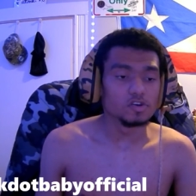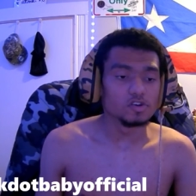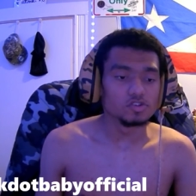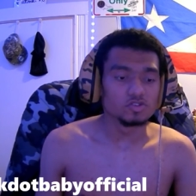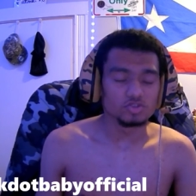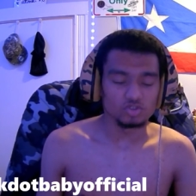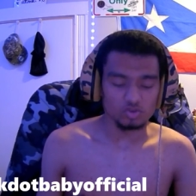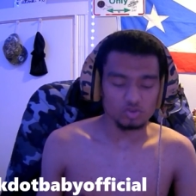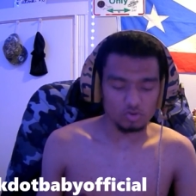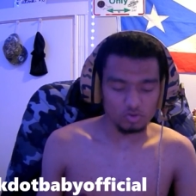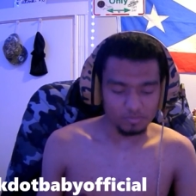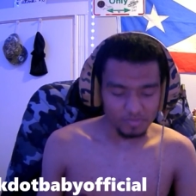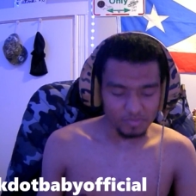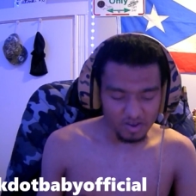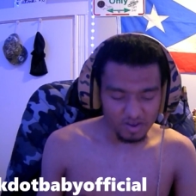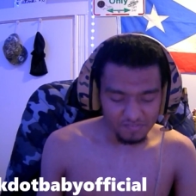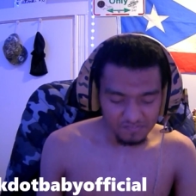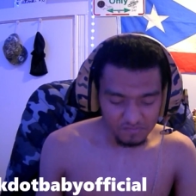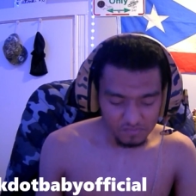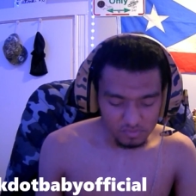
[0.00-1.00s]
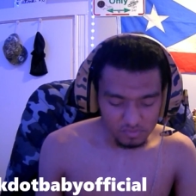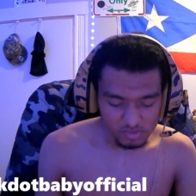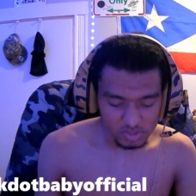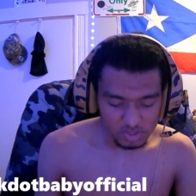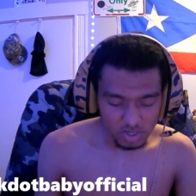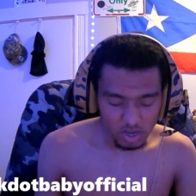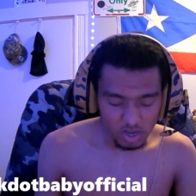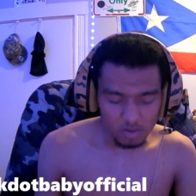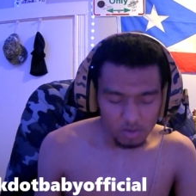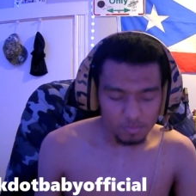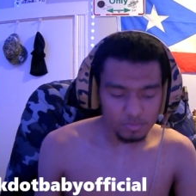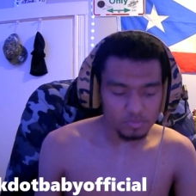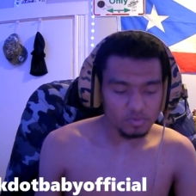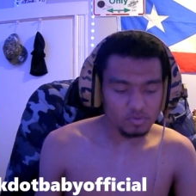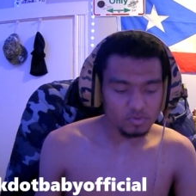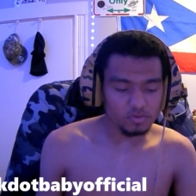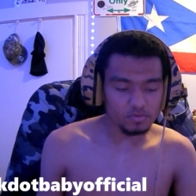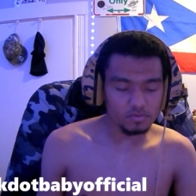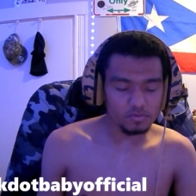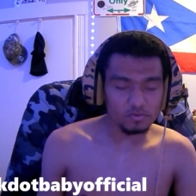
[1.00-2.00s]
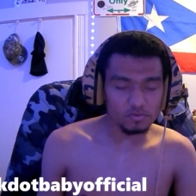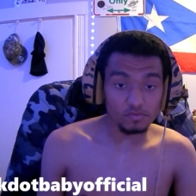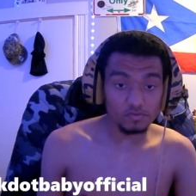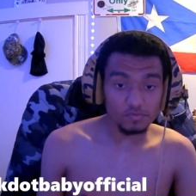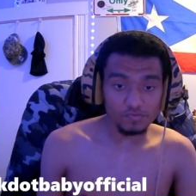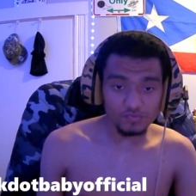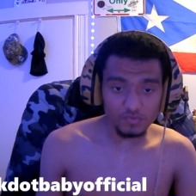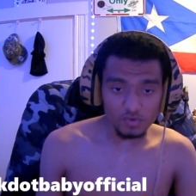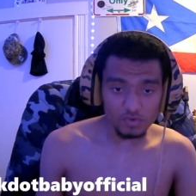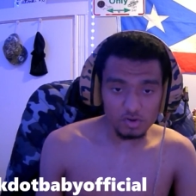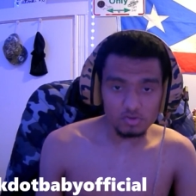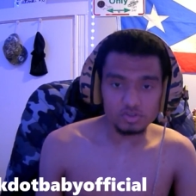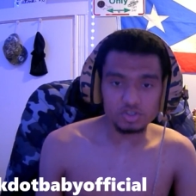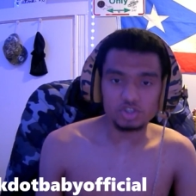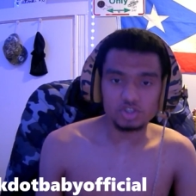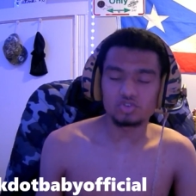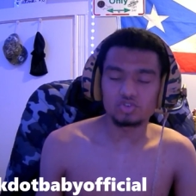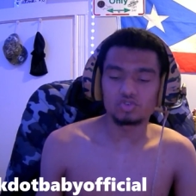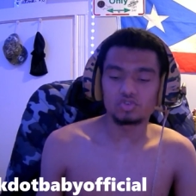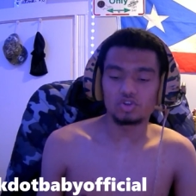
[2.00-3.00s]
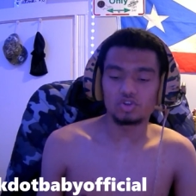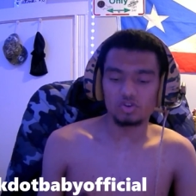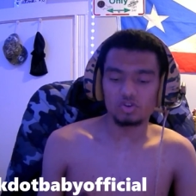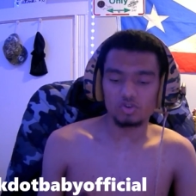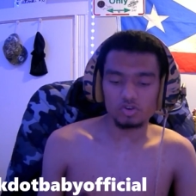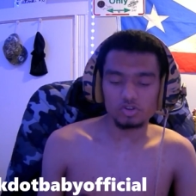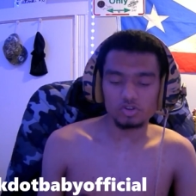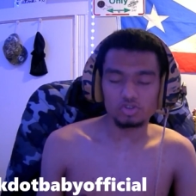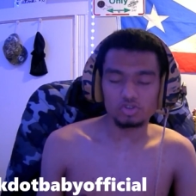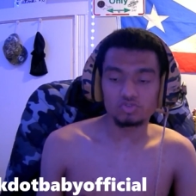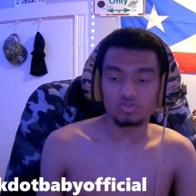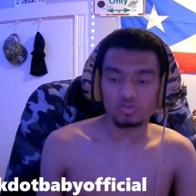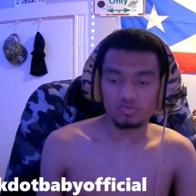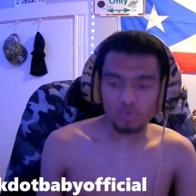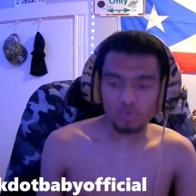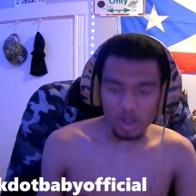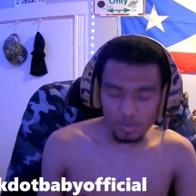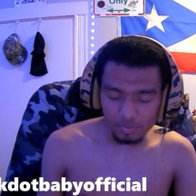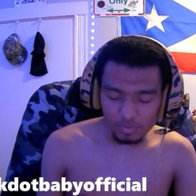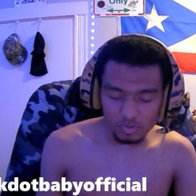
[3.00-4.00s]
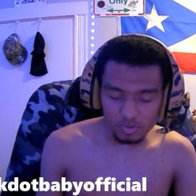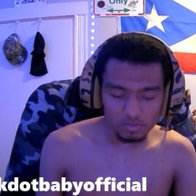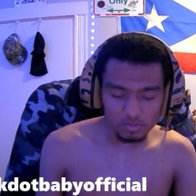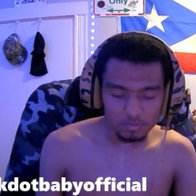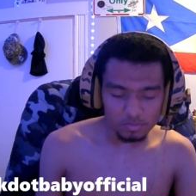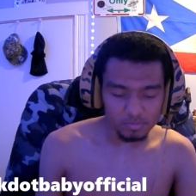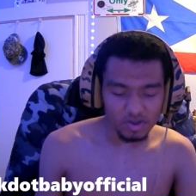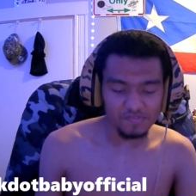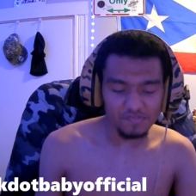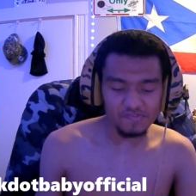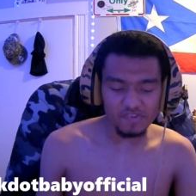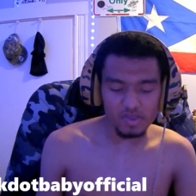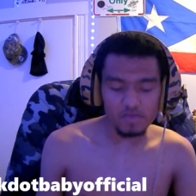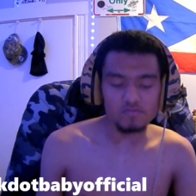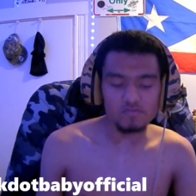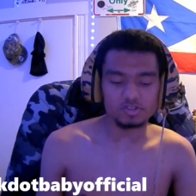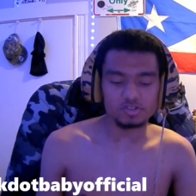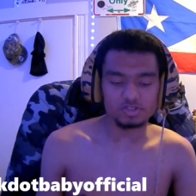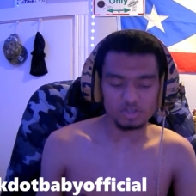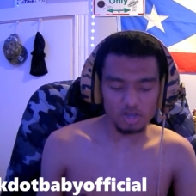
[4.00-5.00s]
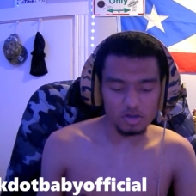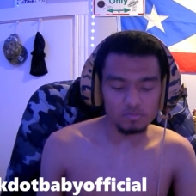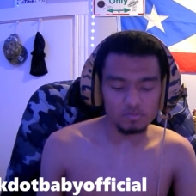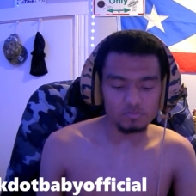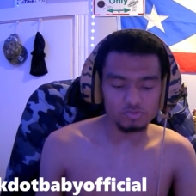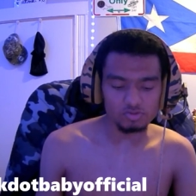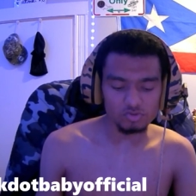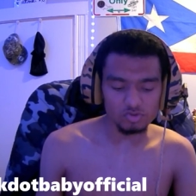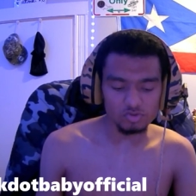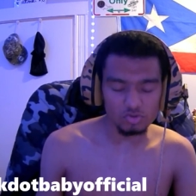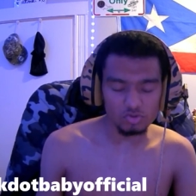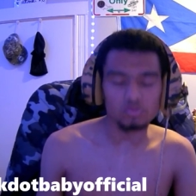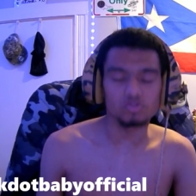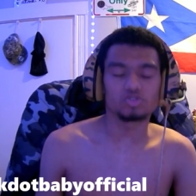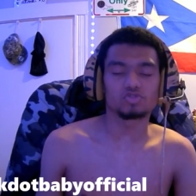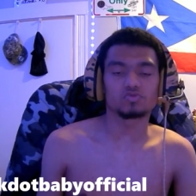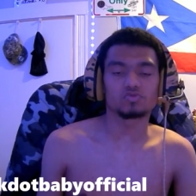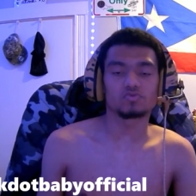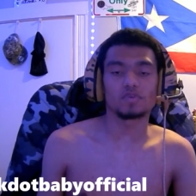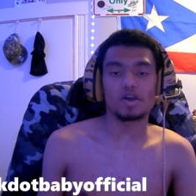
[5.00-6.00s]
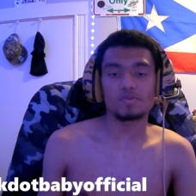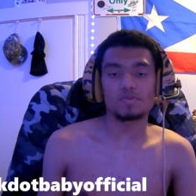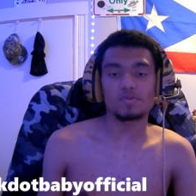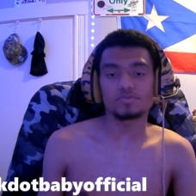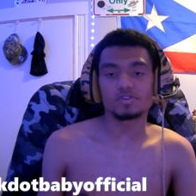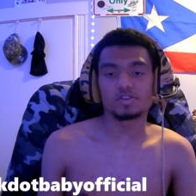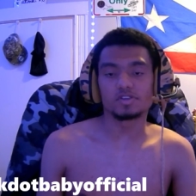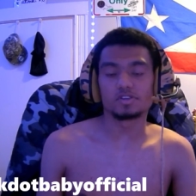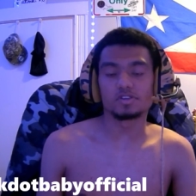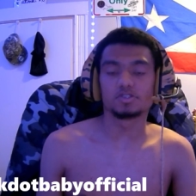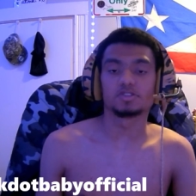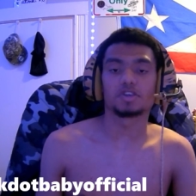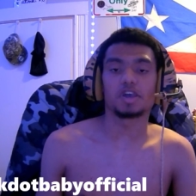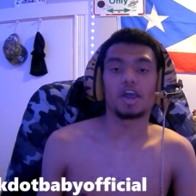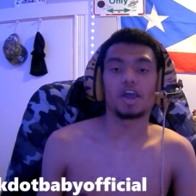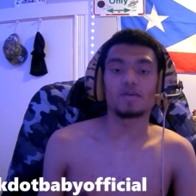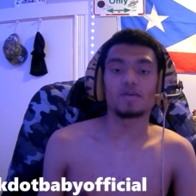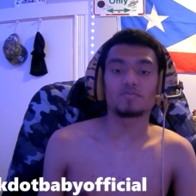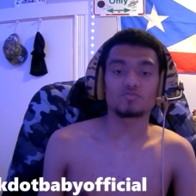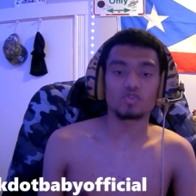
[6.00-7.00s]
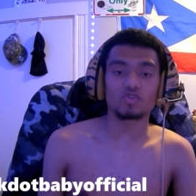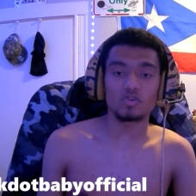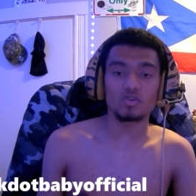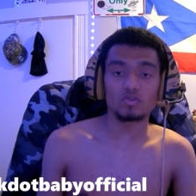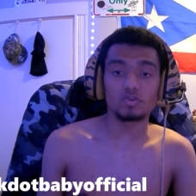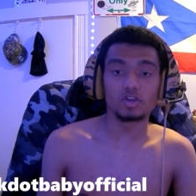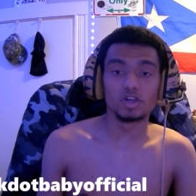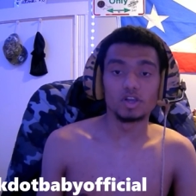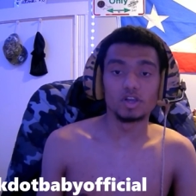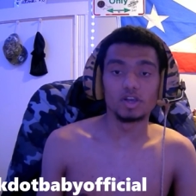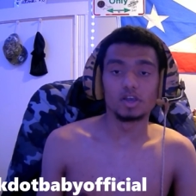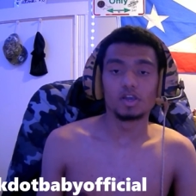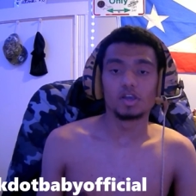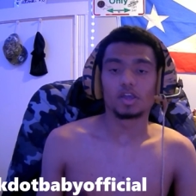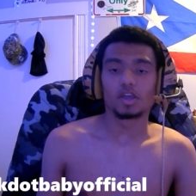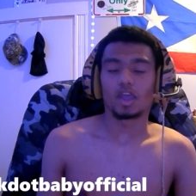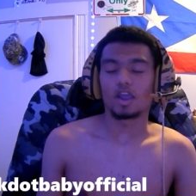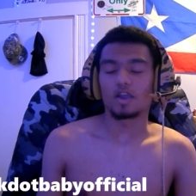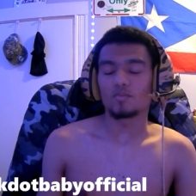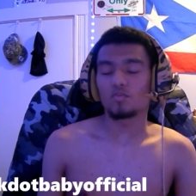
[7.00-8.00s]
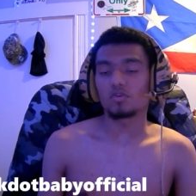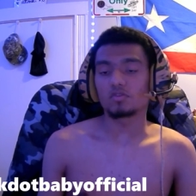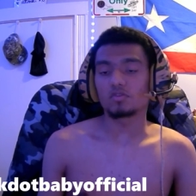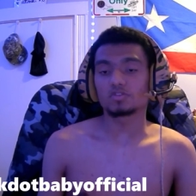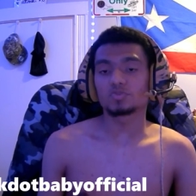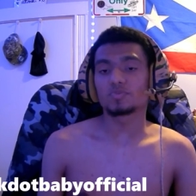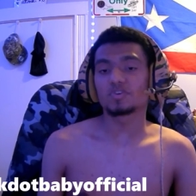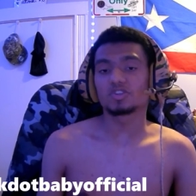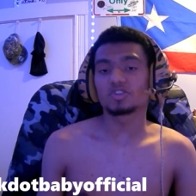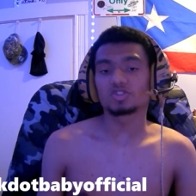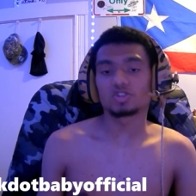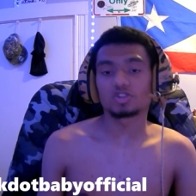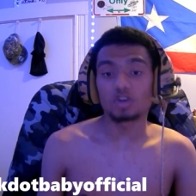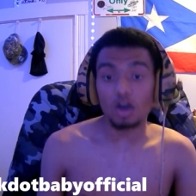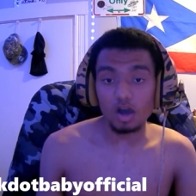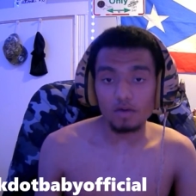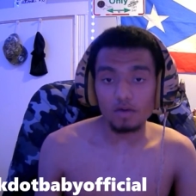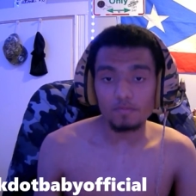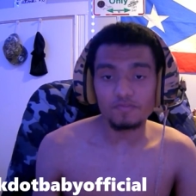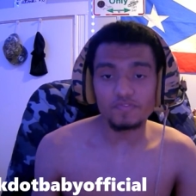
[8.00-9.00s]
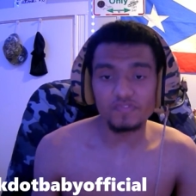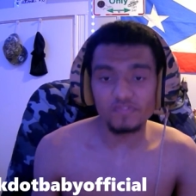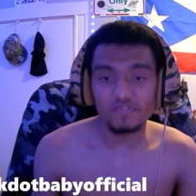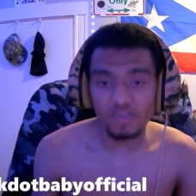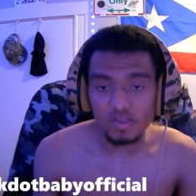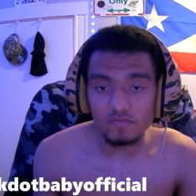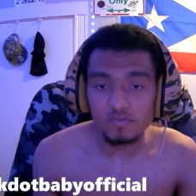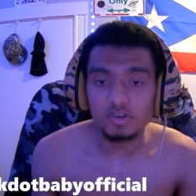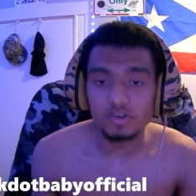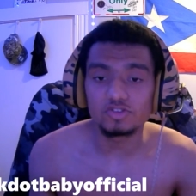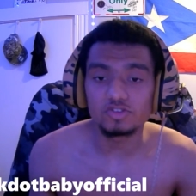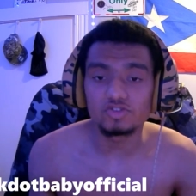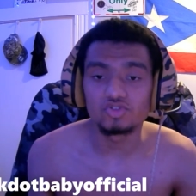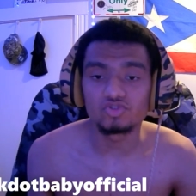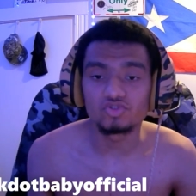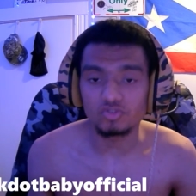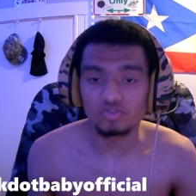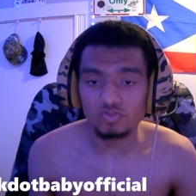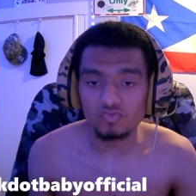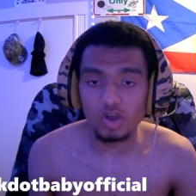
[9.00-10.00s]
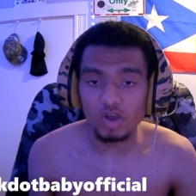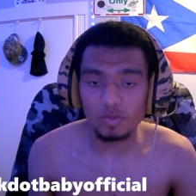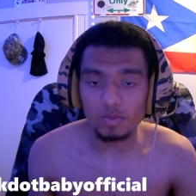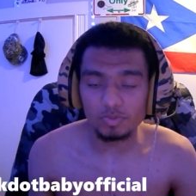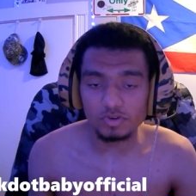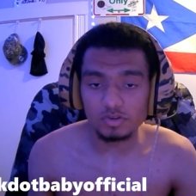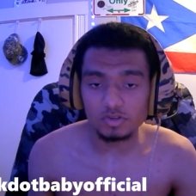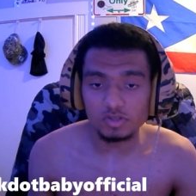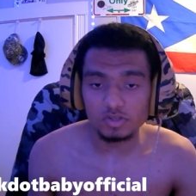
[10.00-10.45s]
So my top first New York drill rapper, my favorite top New York drill rapper is Emerald. Emerald's my top favorite drill rapper.